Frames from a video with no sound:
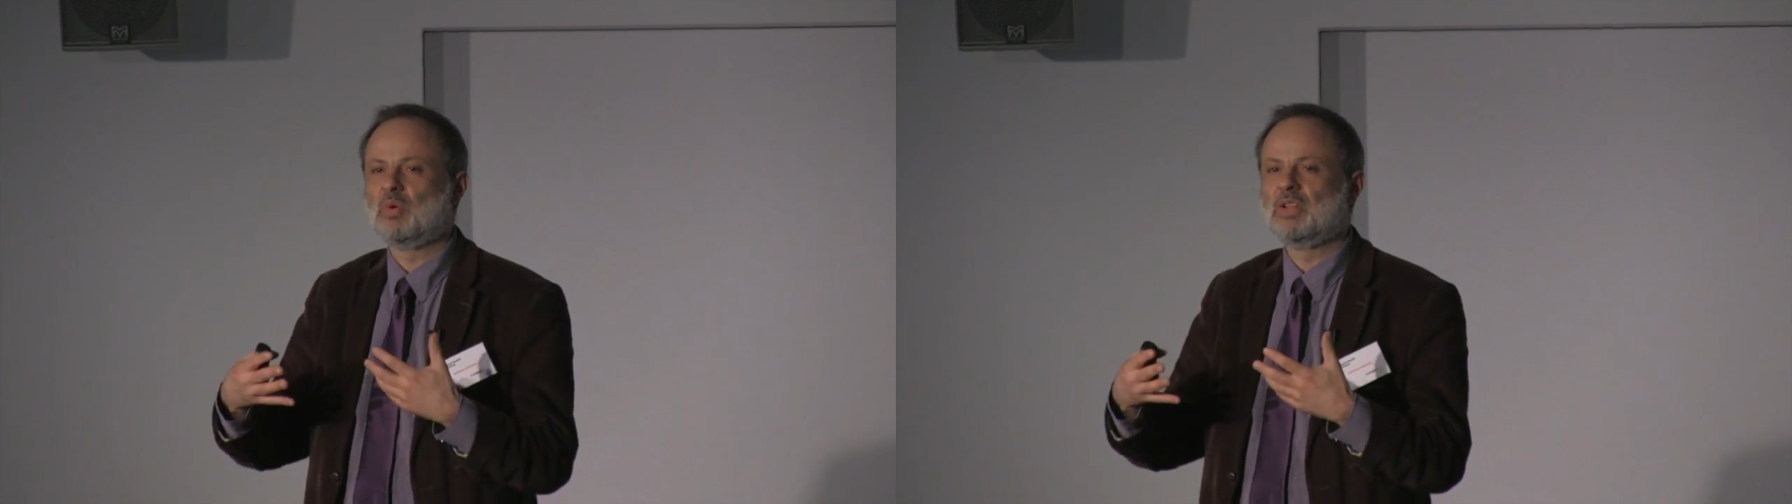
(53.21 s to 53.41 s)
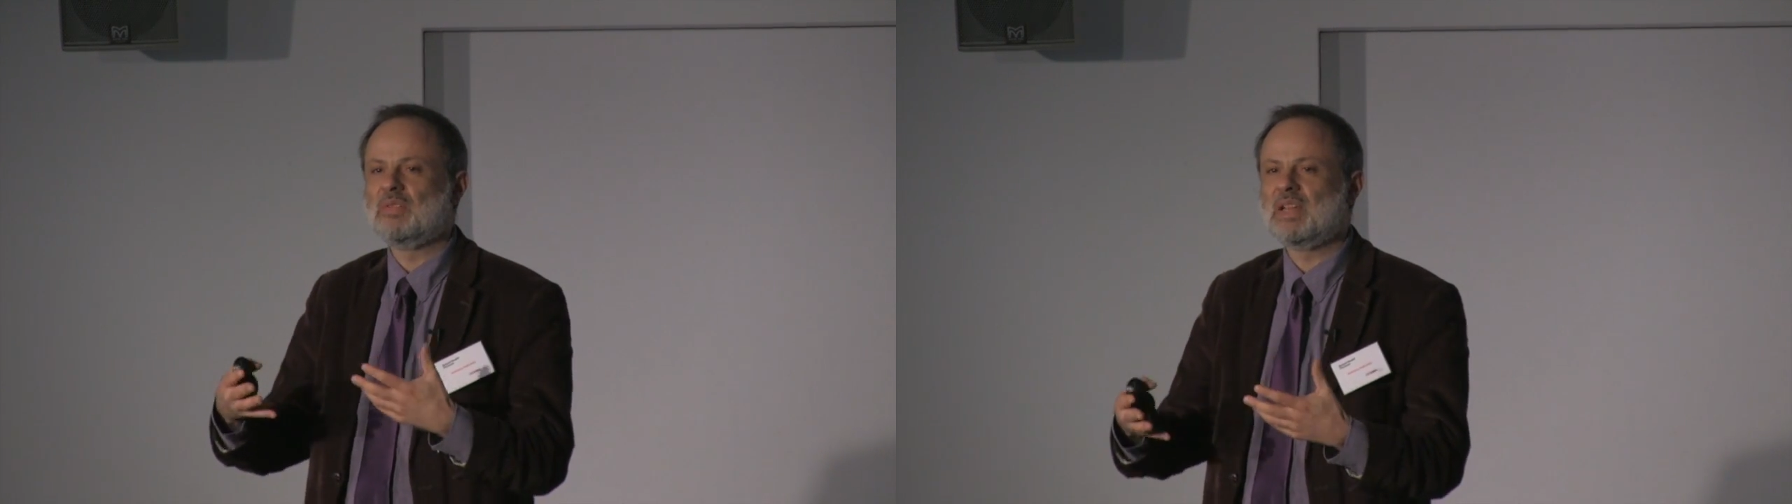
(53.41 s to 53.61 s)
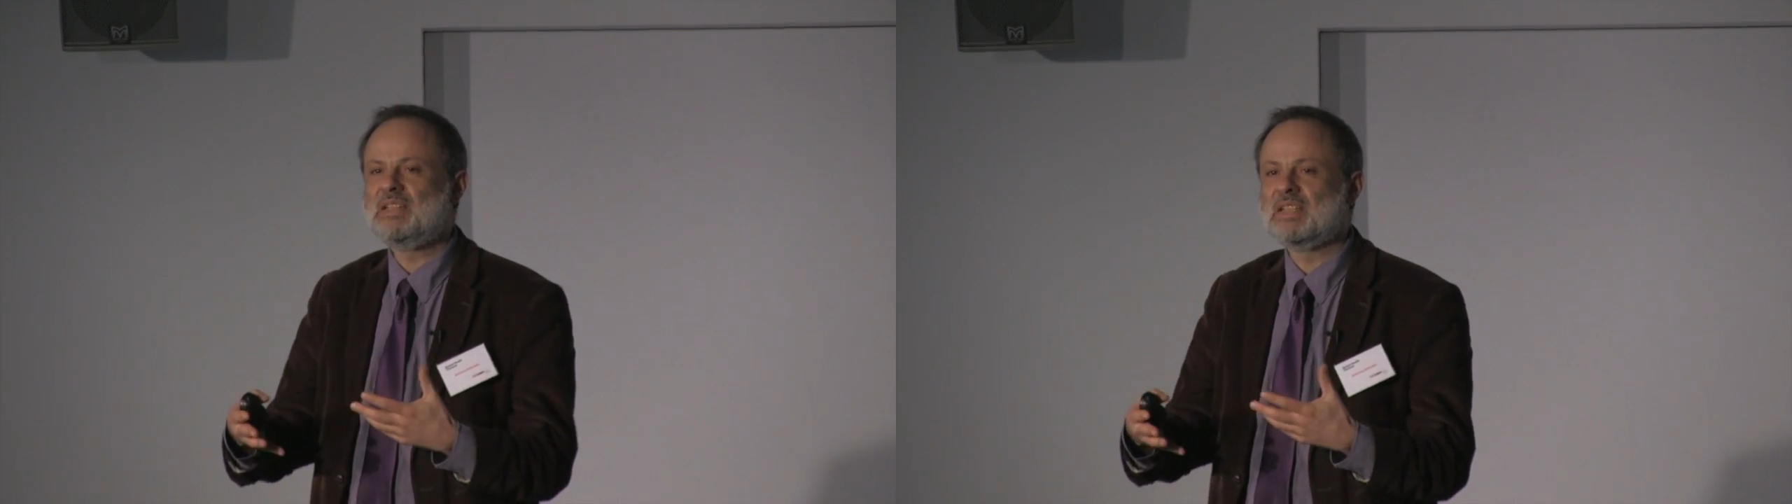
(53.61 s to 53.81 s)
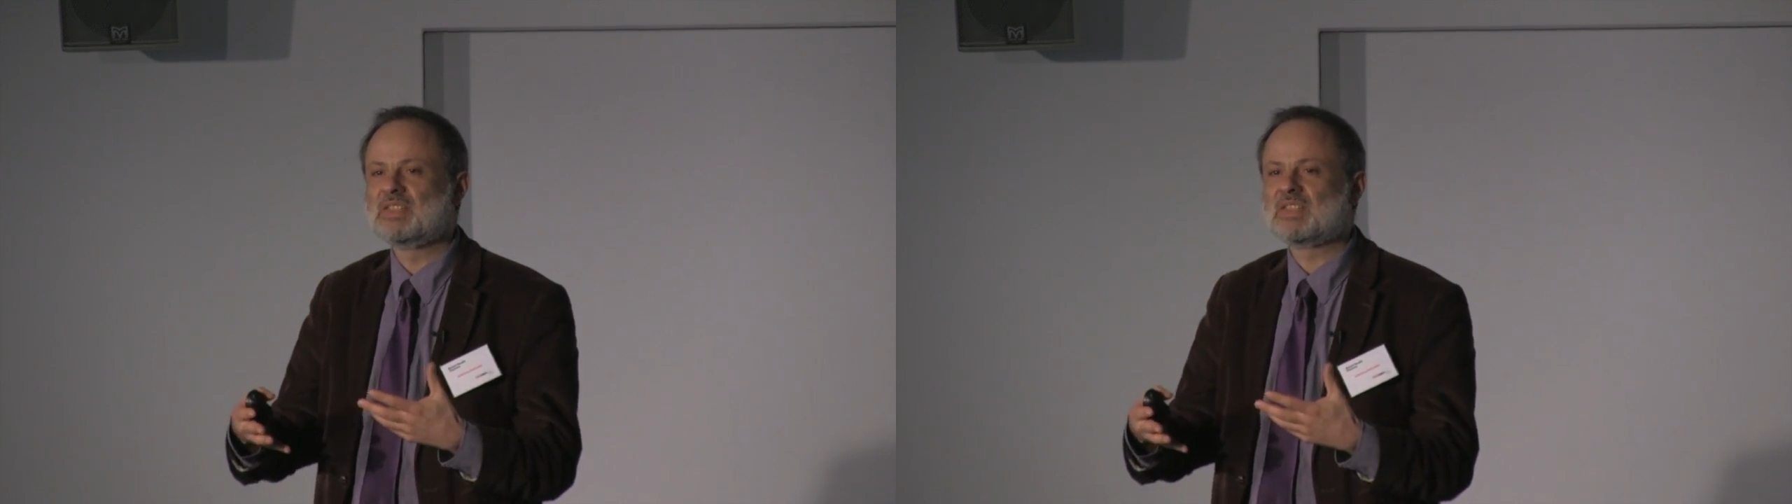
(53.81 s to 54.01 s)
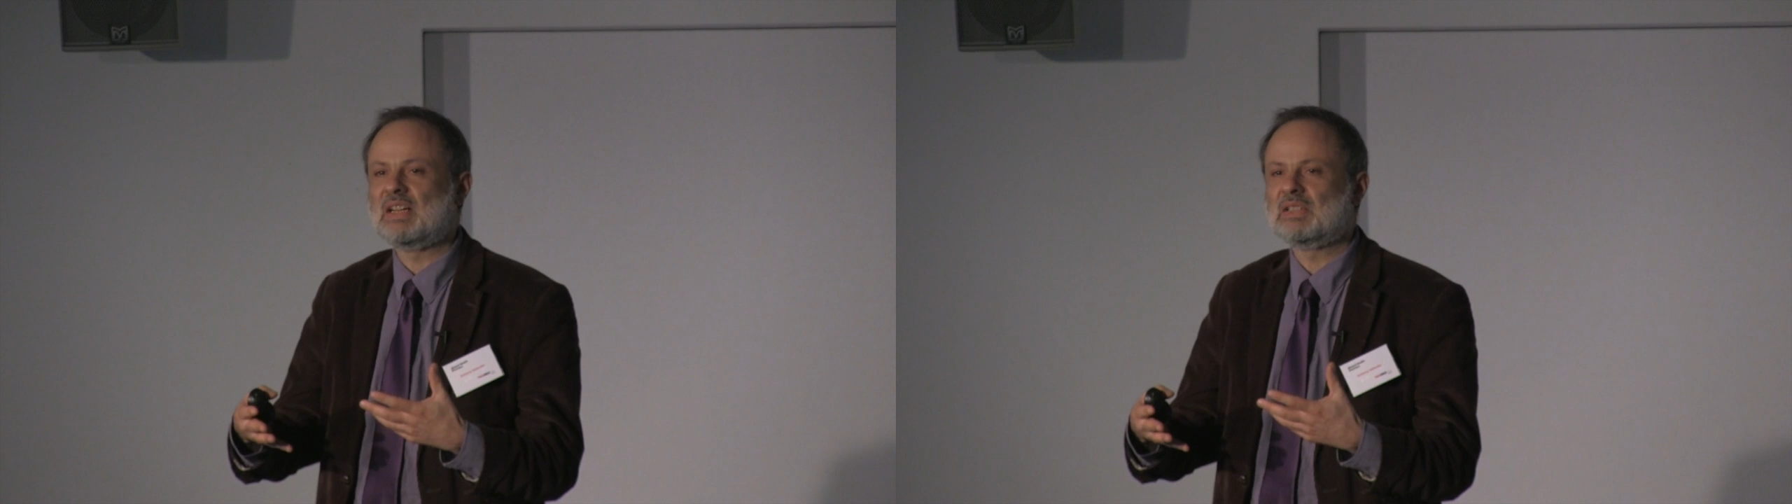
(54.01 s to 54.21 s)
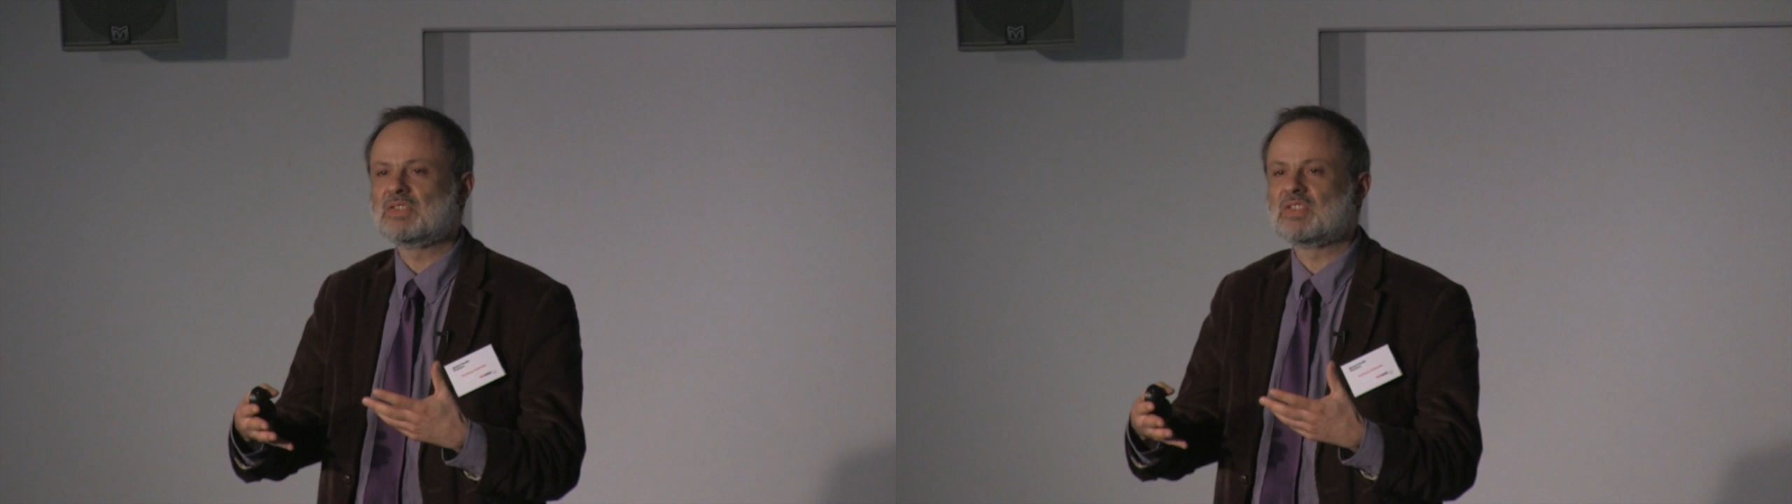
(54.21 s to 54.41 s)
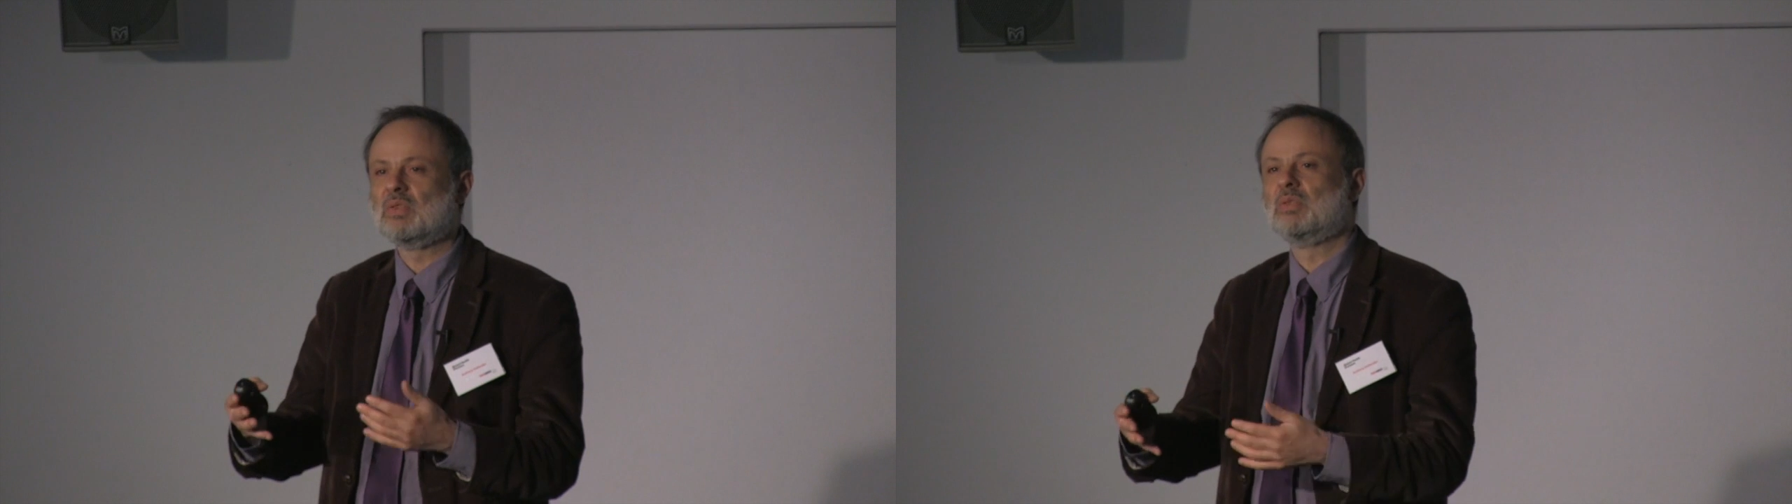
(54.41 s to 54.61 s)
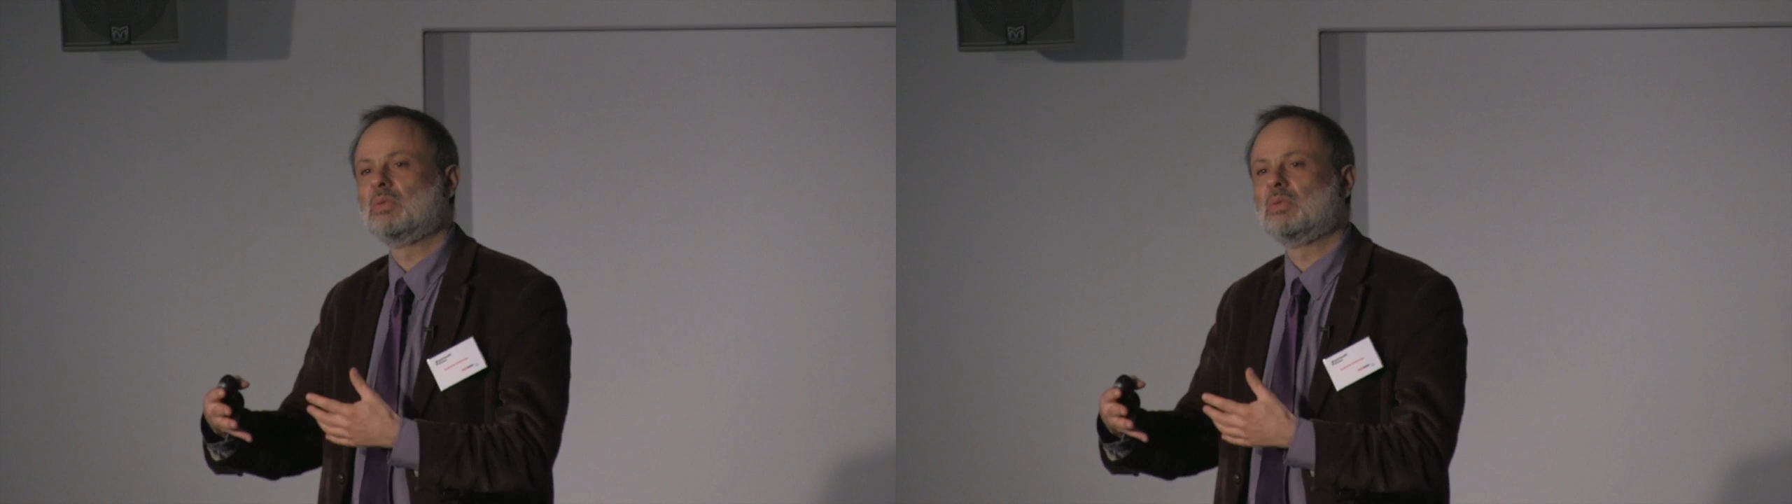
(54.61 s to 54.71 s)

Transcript: or donated cells